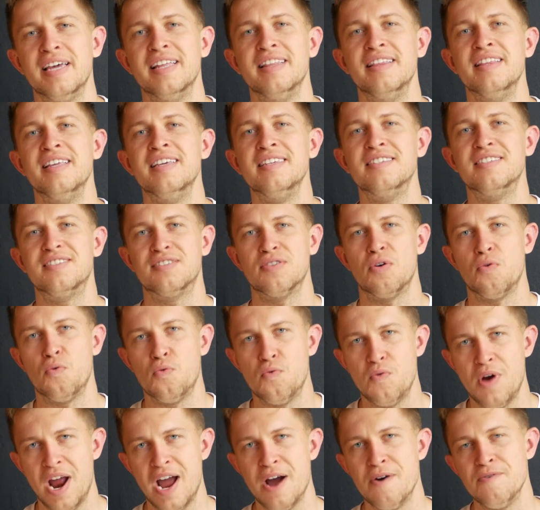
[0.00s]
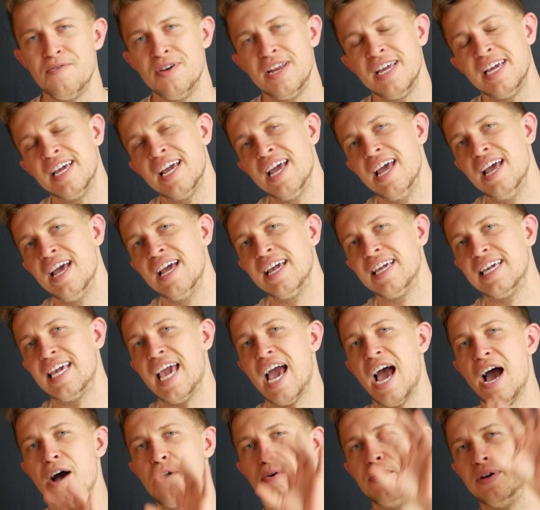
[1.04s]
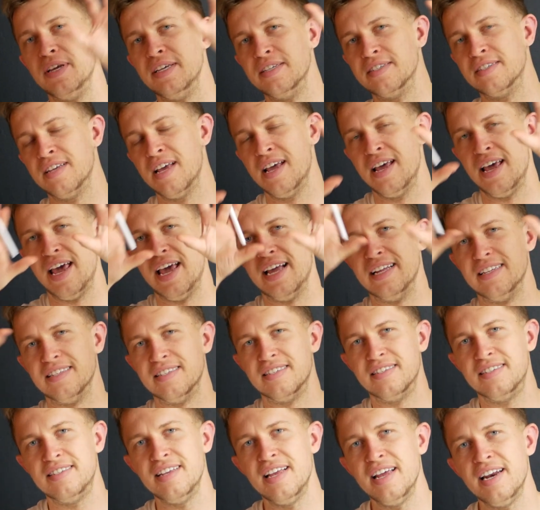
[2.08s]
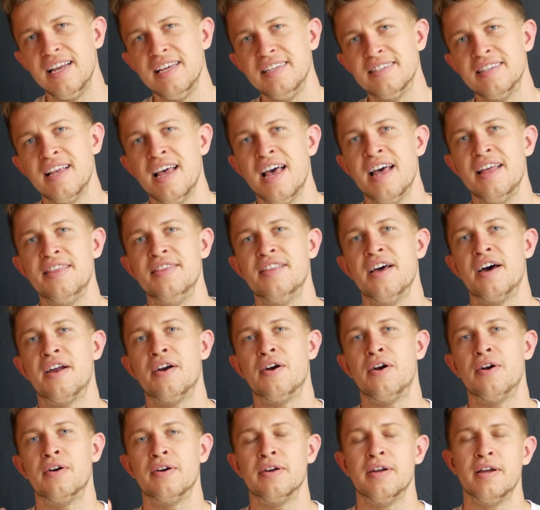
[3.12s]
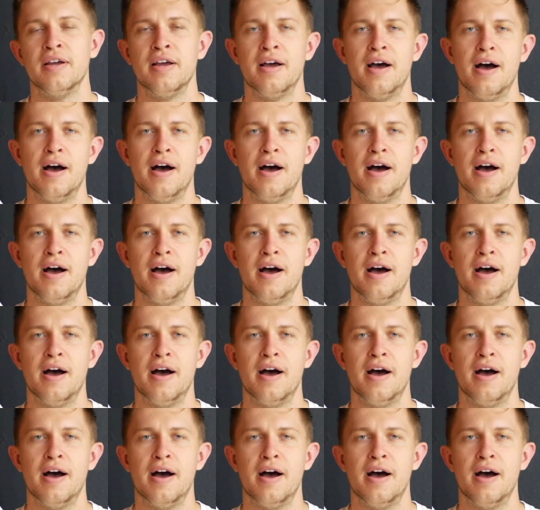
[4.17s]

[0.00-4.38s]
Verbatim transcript: in these surrounding counties and cities that are